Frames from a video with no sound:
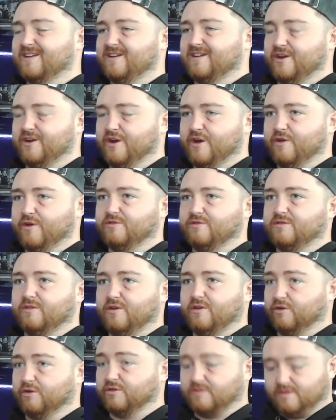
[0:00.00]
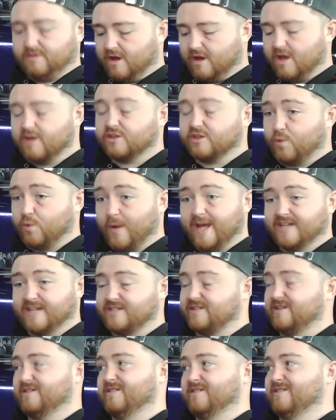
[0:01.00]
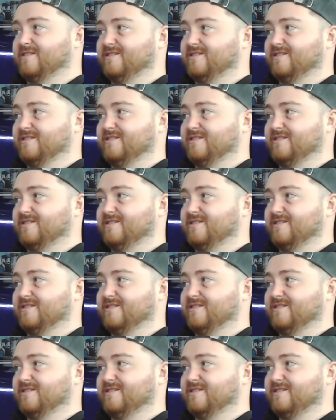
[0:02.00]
You got to twist.